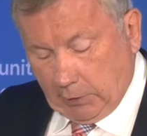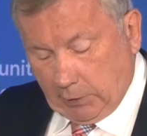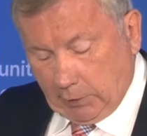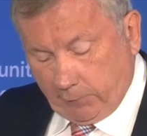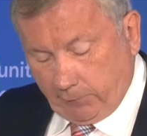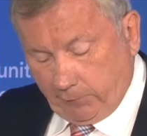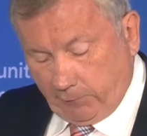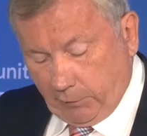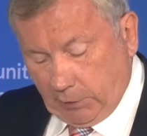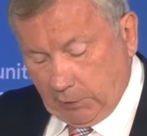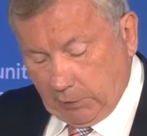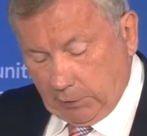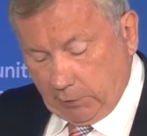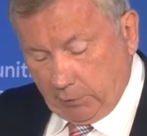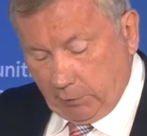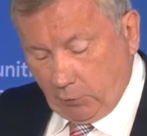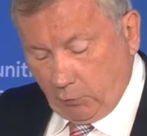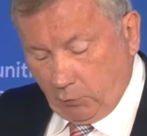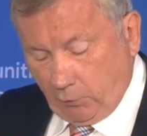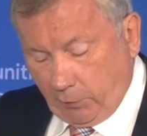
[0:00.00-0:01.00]

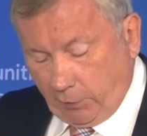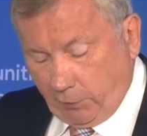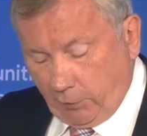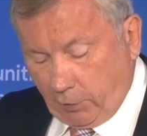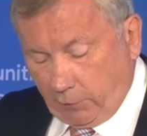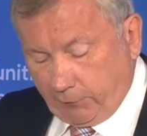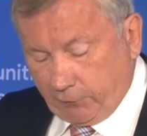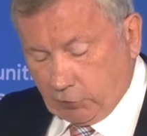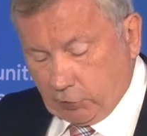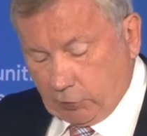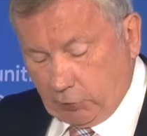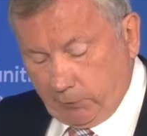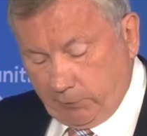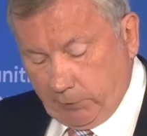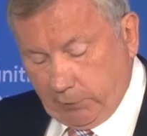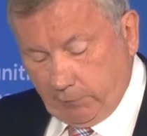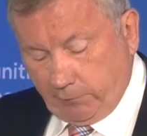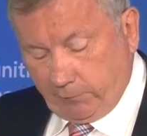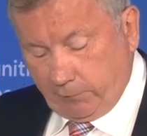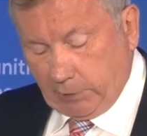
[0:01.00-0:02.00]
interfere with offshore
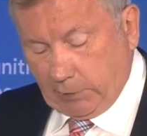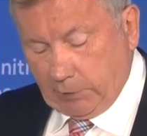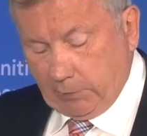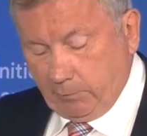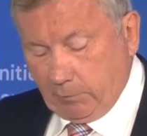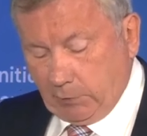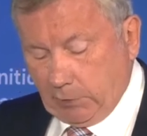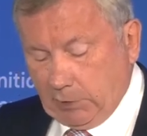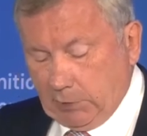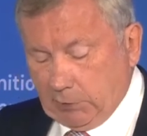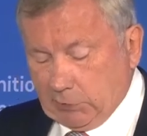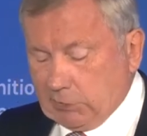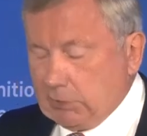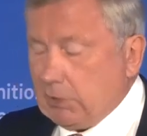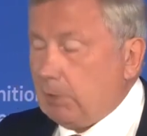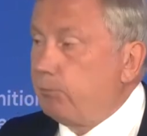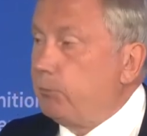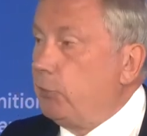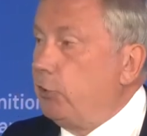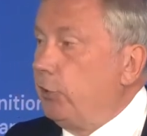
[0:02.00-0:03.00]
wind farm and
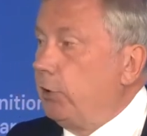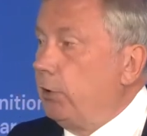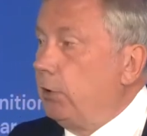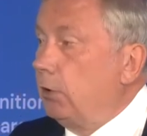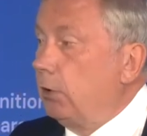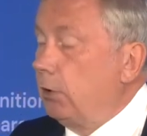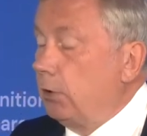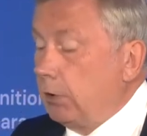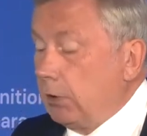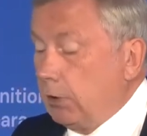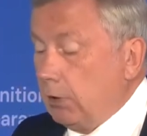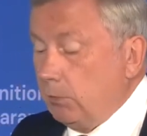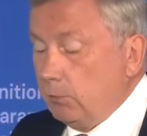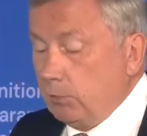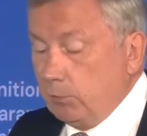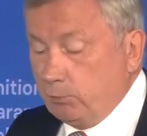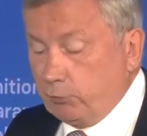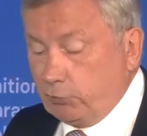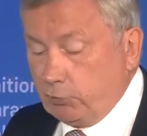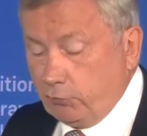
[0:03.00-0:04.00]
submarine
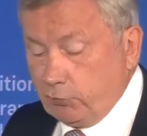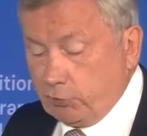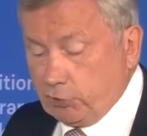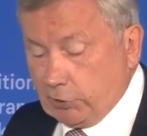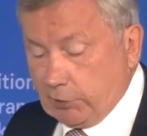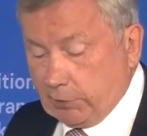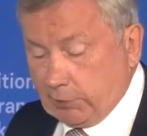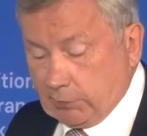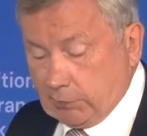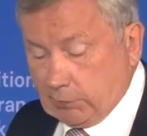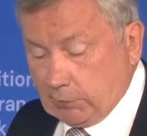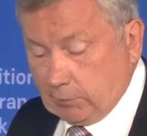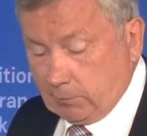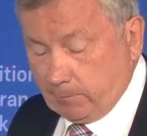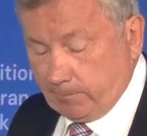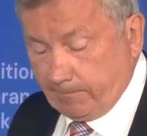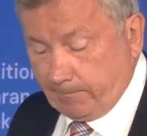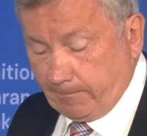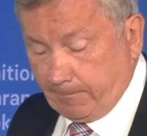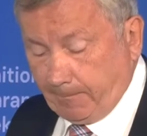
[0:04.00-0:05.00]
cable projects.
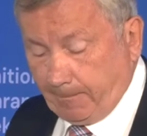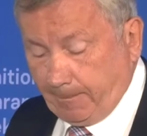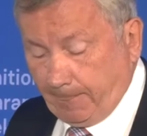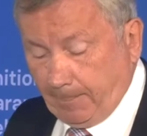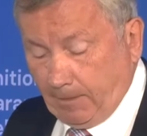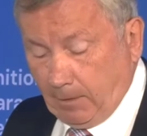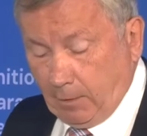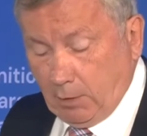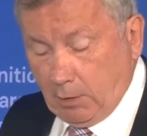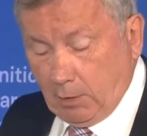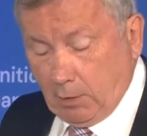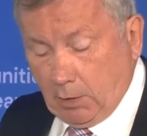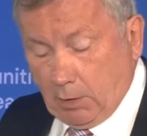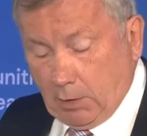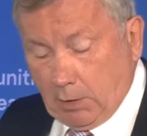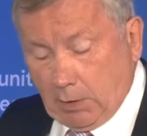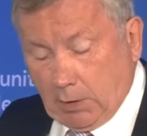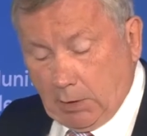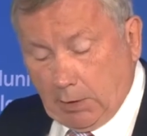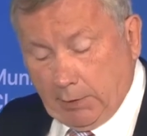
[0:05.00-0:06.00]

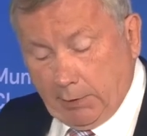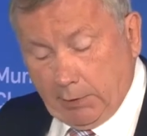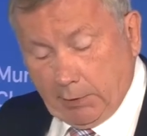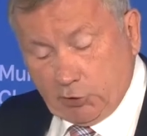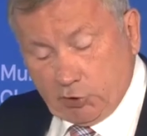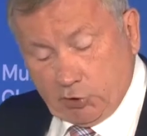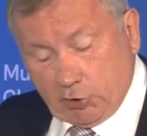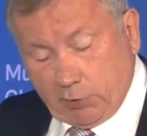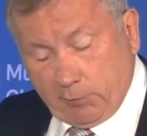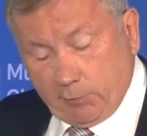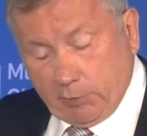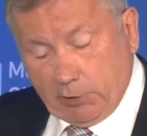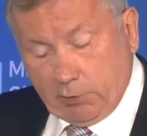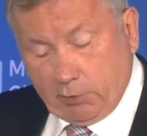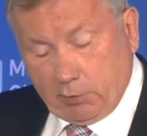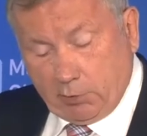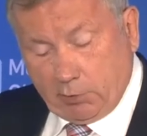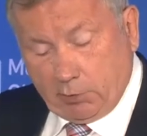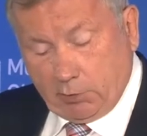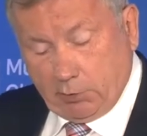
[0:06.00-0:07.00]
Under German
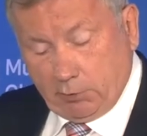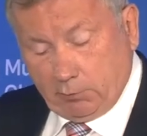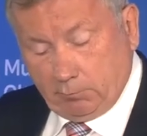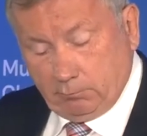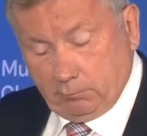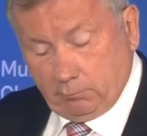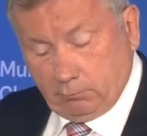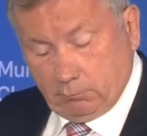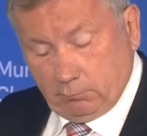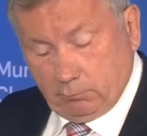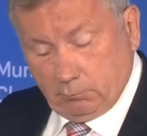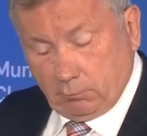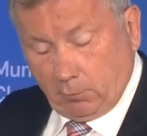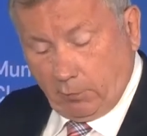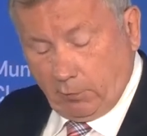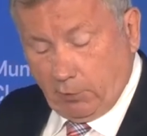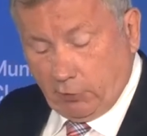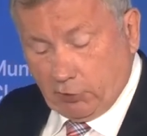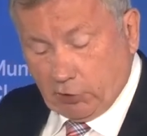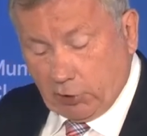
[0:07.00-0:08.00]
law,
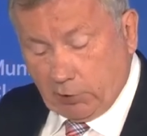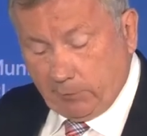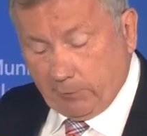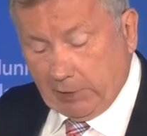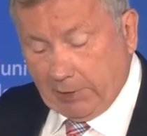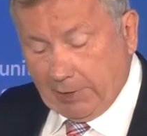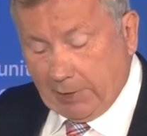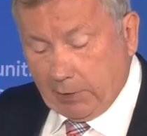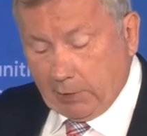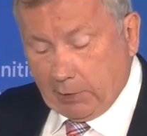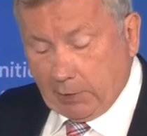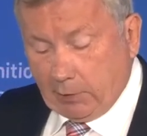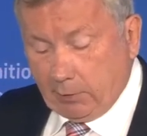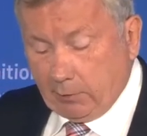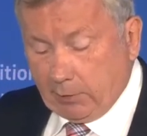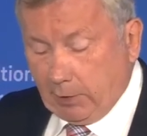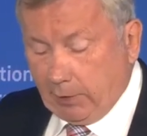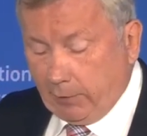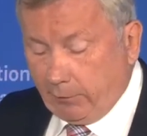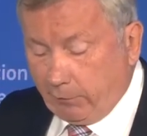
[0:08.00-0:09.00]
the German
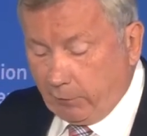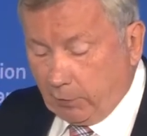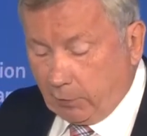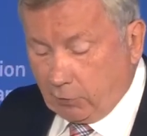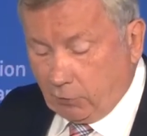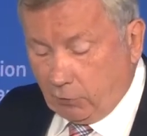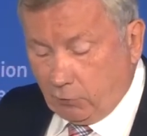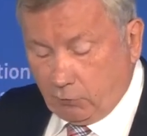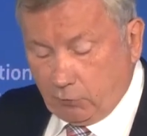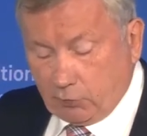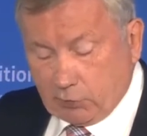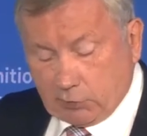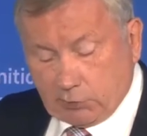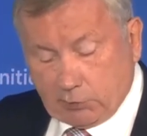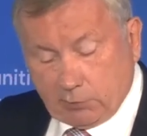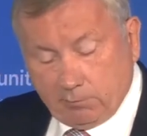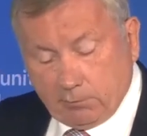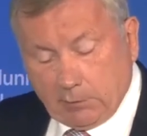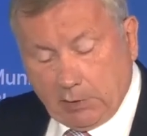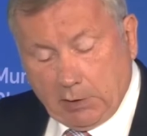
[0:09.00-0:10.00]
Länder at the
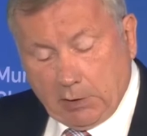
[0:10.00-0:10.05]
coast